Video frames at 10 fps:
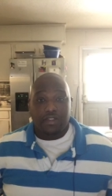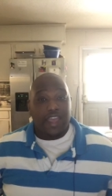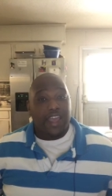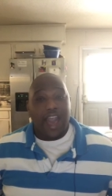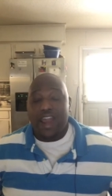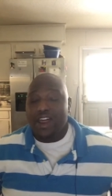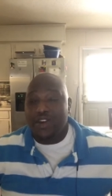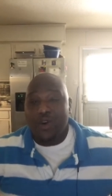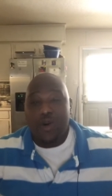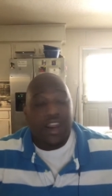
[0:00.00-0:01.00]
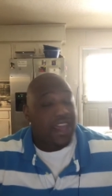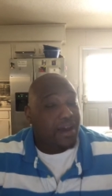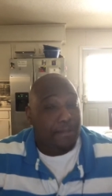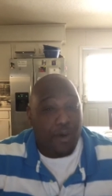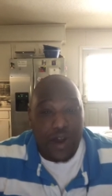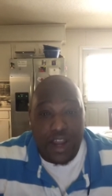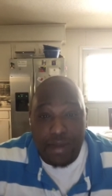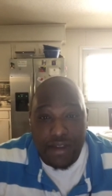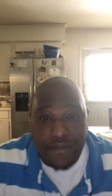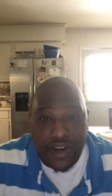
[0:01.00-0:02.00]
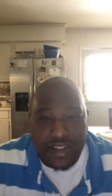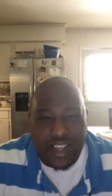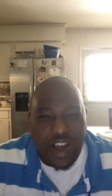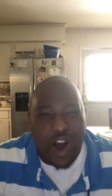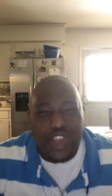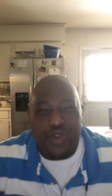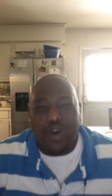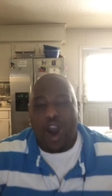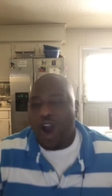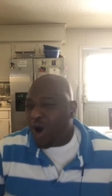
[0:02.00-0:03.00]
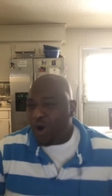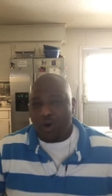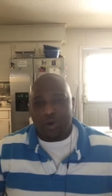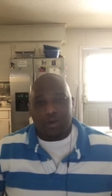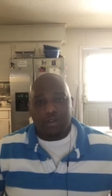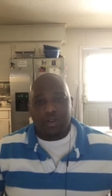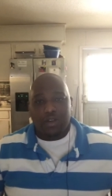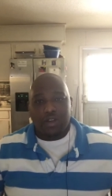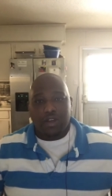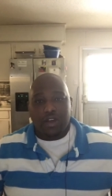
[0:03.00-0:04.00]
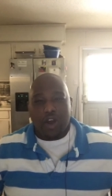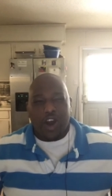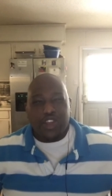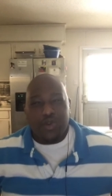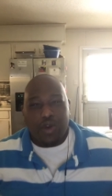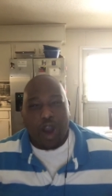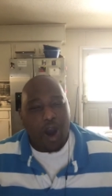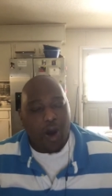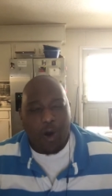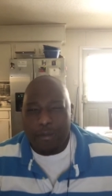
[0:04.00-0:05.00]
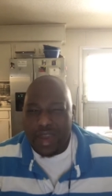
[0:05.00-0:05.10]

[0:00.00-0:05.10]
that God anointed and appointed me for this thing. Are you called? Are you called?